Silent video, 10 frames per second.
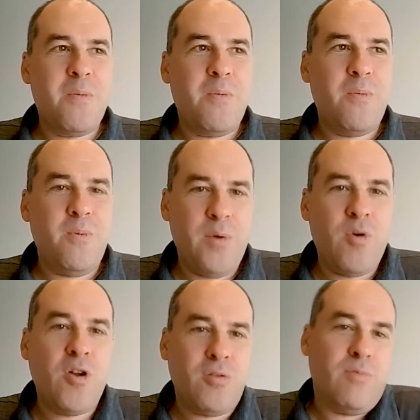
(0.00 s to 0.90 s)
we
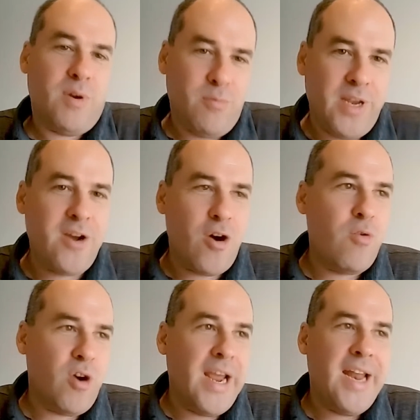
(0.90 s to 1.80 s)
want, when we go
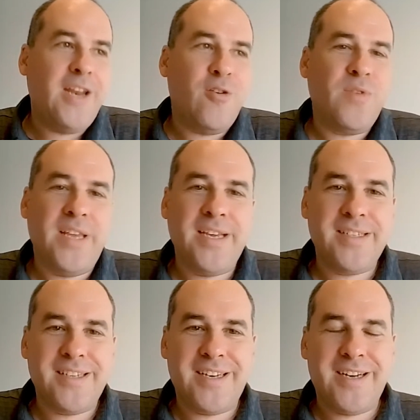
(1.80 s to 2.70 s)
on any of these,
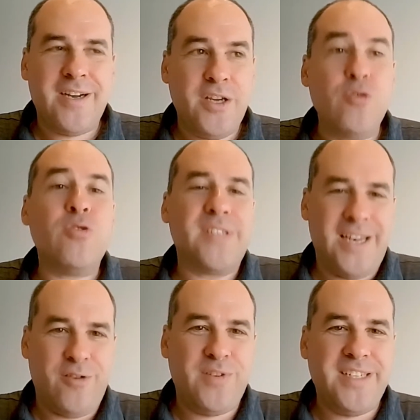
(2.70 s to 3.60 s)
use
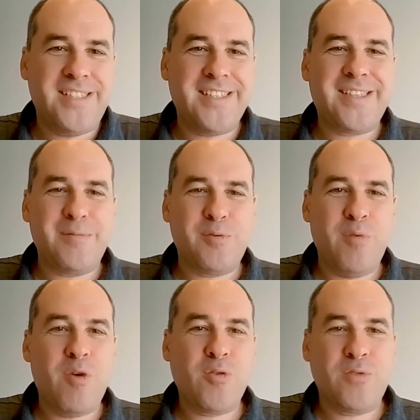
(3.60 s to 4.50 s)
any of these systems, we
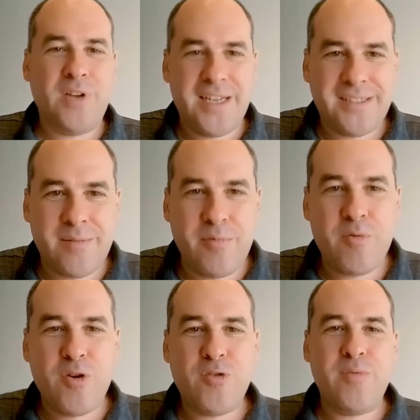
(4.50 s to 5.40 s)
want to trust them. We
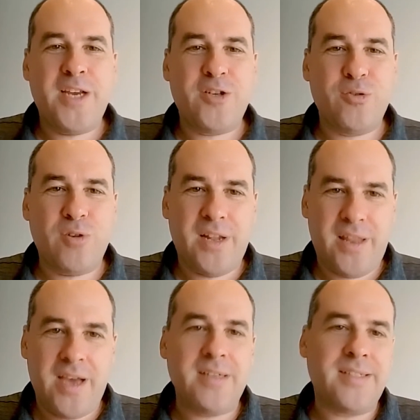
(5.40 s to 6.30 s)
want to make sure that
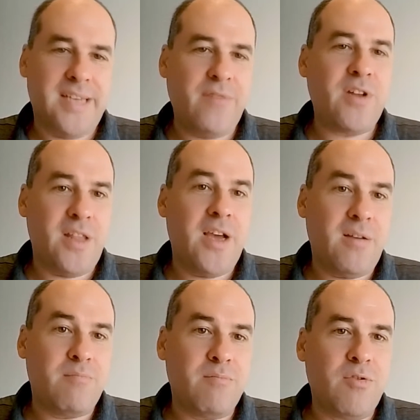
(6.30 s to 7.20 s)
they are safe, that they
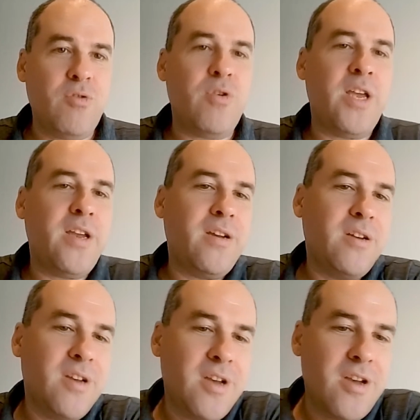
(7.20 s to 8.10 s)
are doing
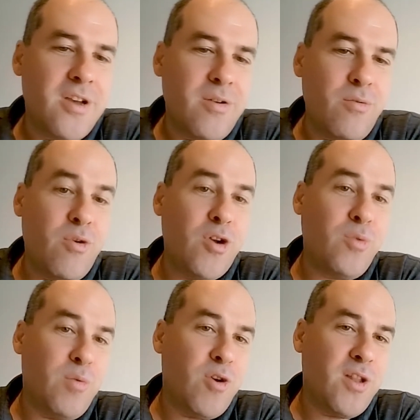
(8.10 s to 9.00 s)
what
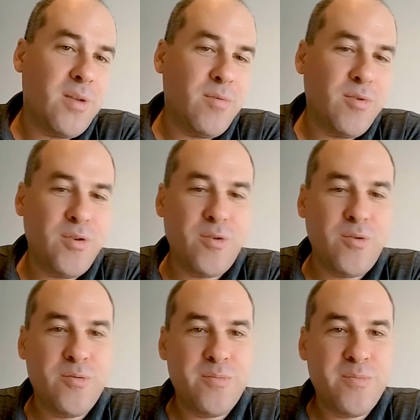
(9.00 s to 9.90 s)
we want them to do.